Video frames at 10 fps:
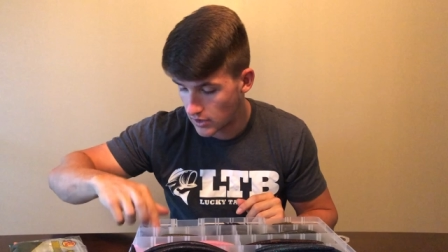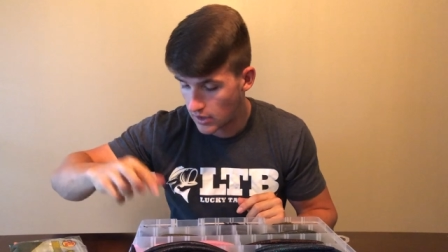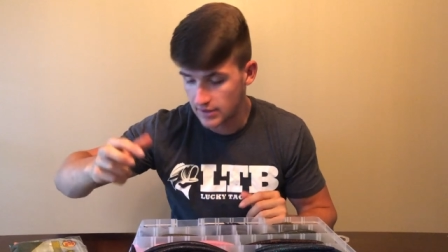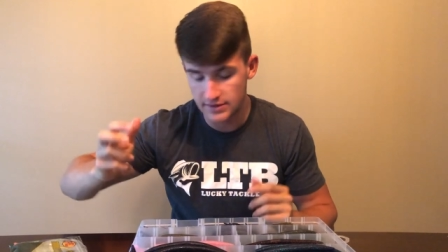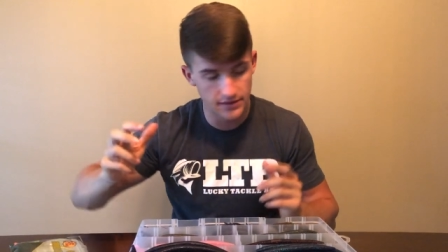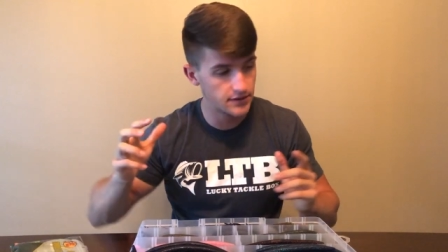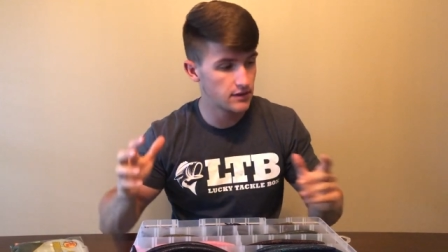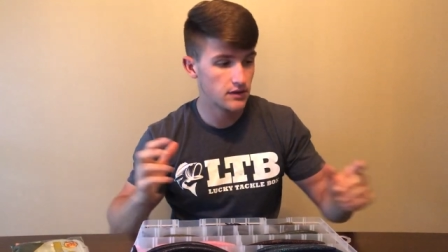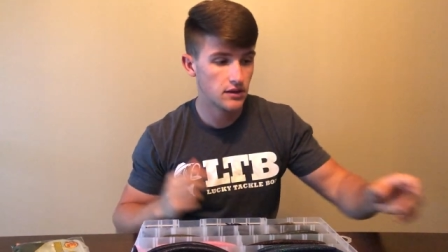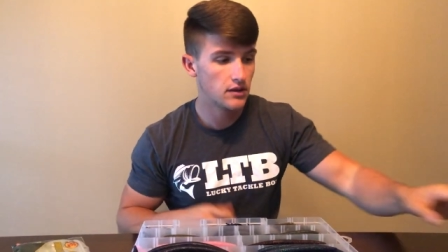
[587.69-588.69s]
and honestly,
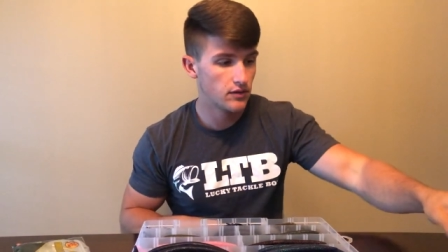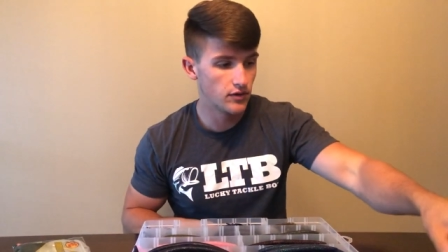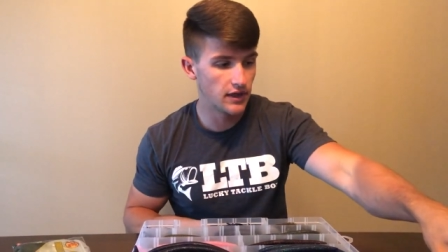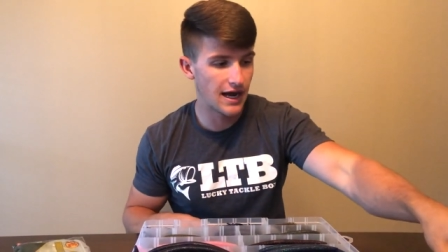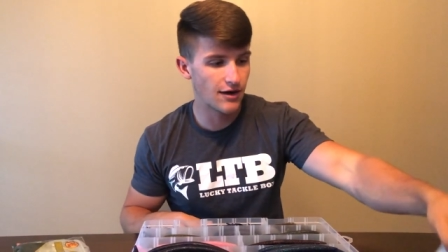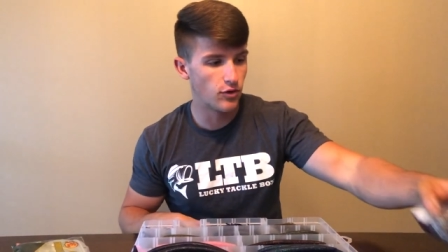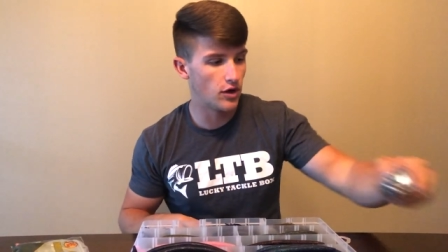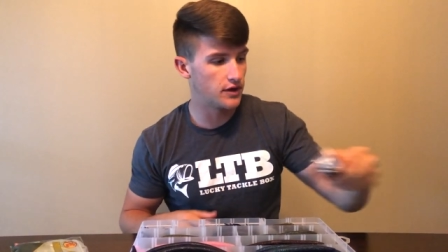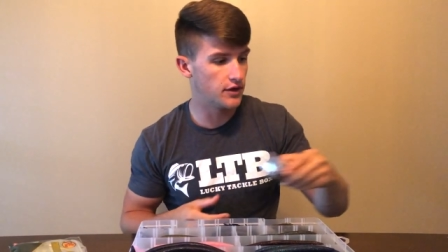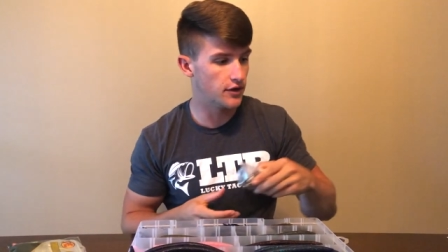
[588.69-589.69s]
really high
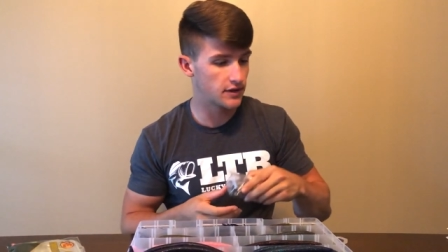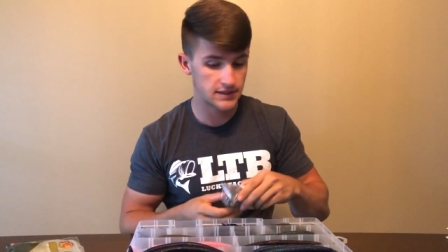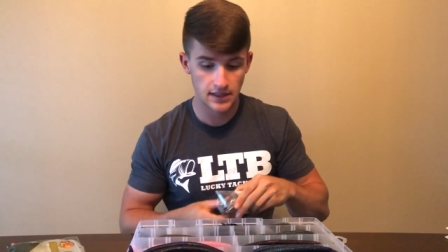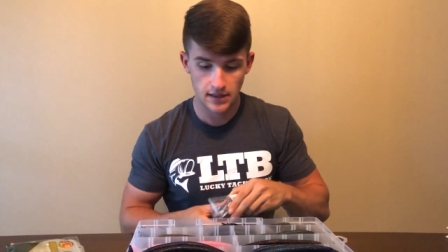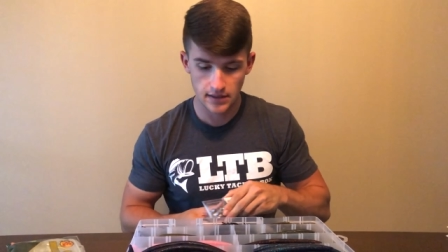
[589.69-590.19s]
quality hooks.